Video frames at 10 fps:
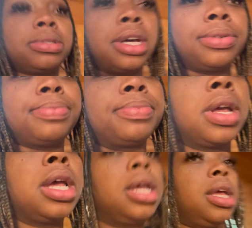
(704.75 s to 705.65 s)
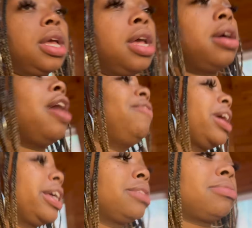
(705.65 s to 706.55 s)
So. Hopefully
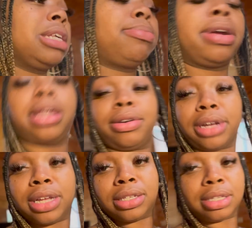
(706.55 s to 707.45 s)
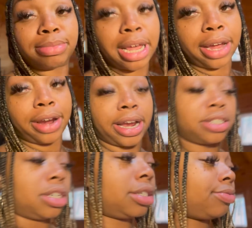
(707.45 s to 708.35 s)
I can get some sleep right now because I'm tired
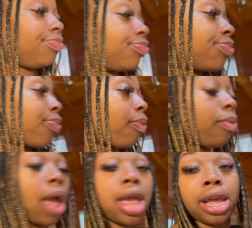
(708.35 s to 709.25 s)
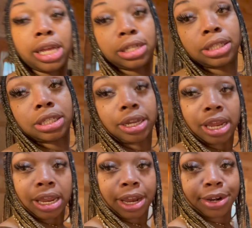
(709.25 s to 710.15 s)
actually. Talk to
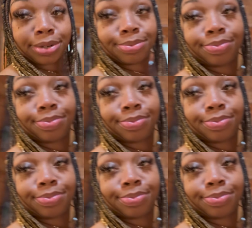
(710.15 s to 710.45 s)
y'all later.